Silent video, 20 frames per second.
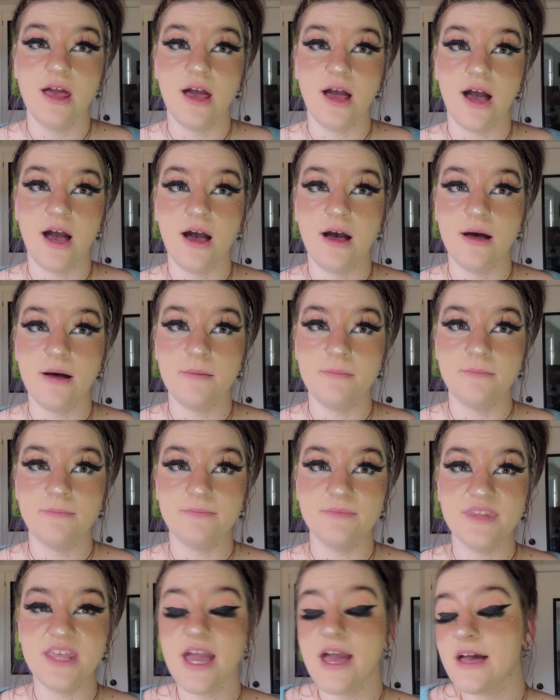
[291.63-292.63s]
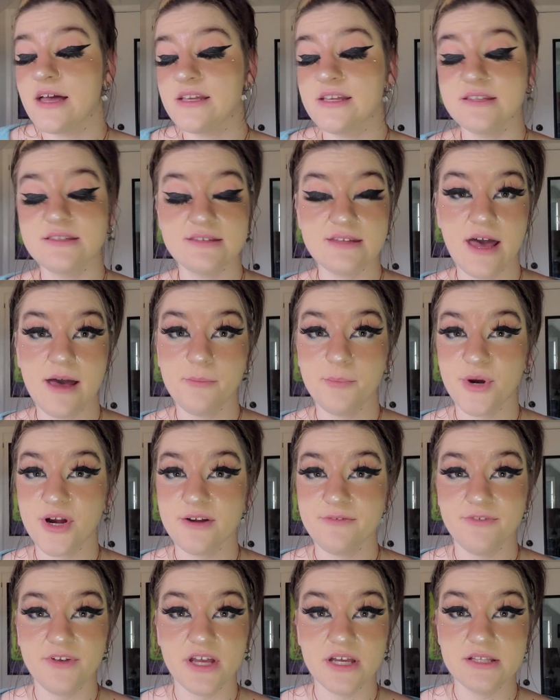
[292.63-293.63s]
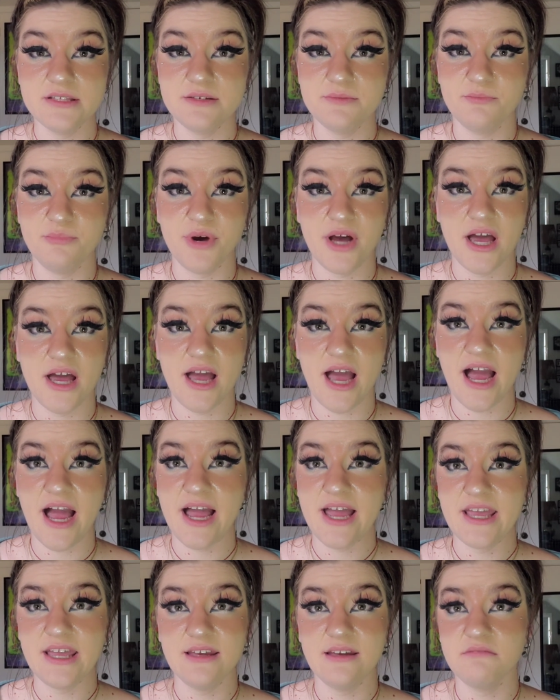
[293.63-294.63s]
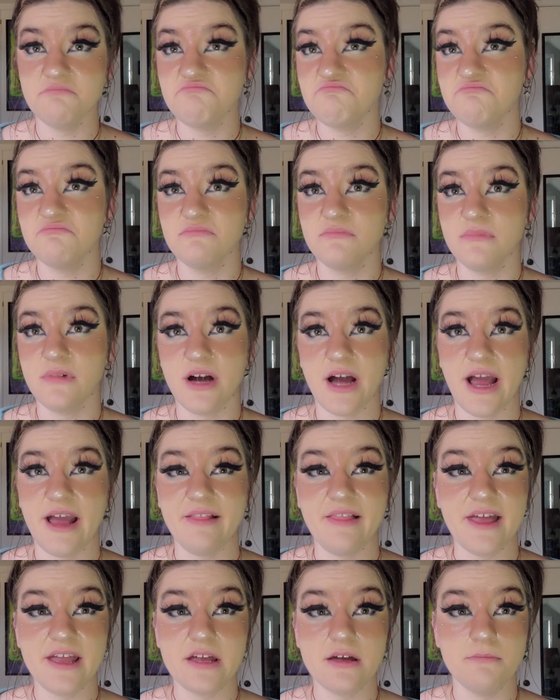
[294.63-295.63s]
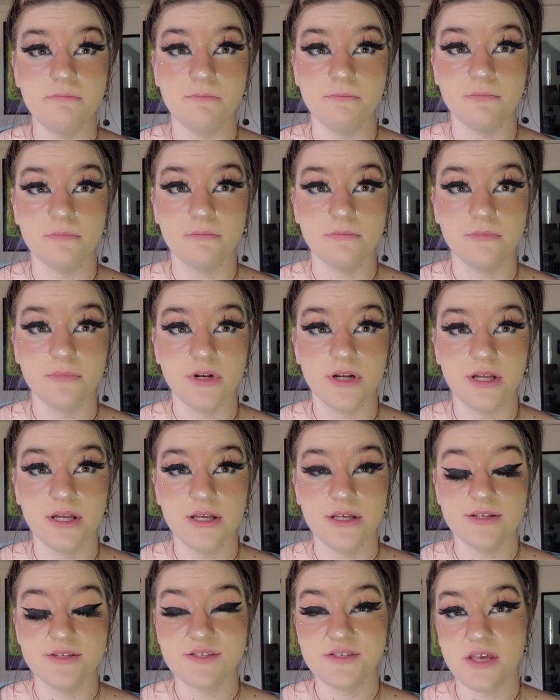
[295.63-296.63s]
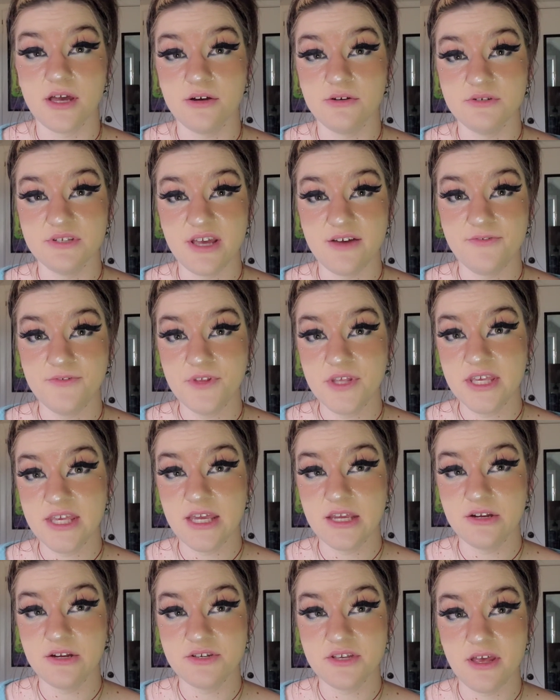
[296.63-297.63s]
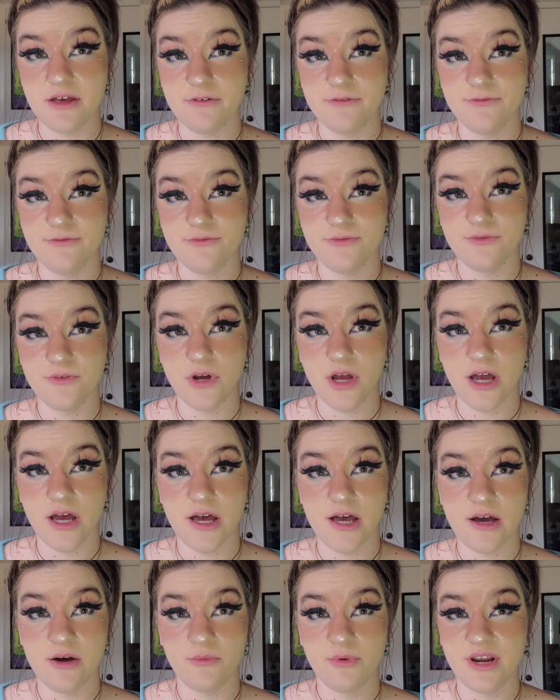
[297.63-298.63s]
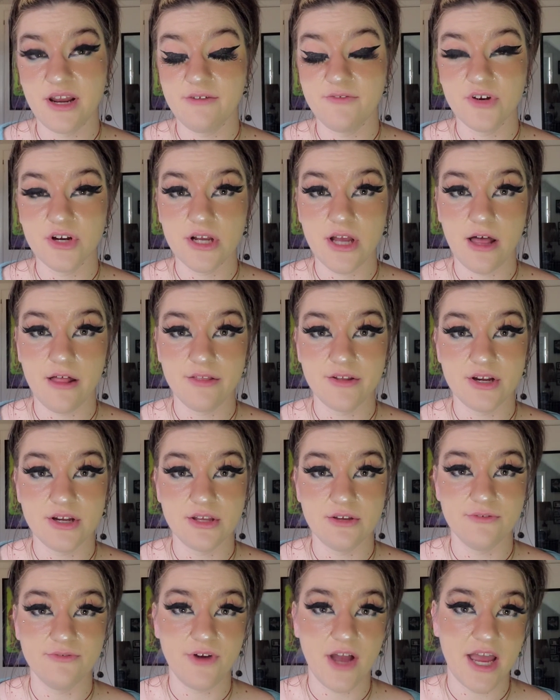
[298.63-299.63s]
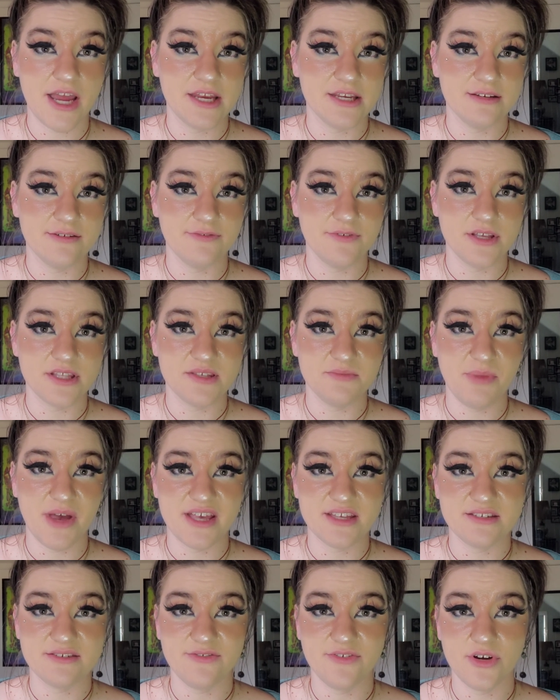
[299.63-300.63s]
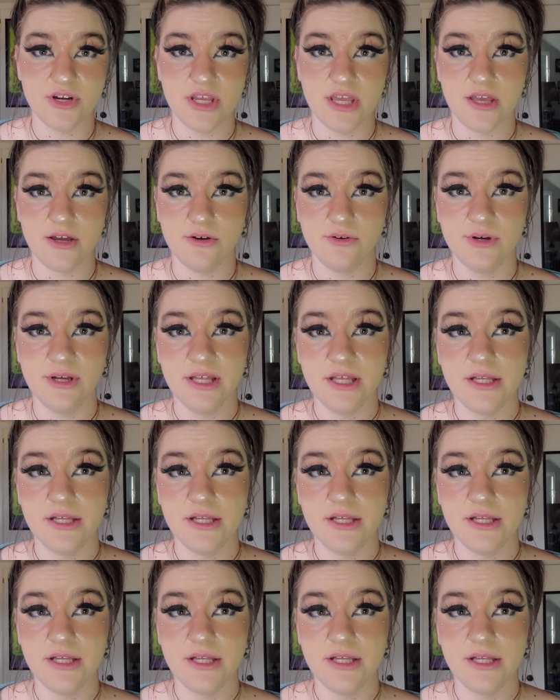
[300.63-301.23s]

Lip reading: it's not perfect, but I like them. So definitely get yourself whatever color you find fits best for you.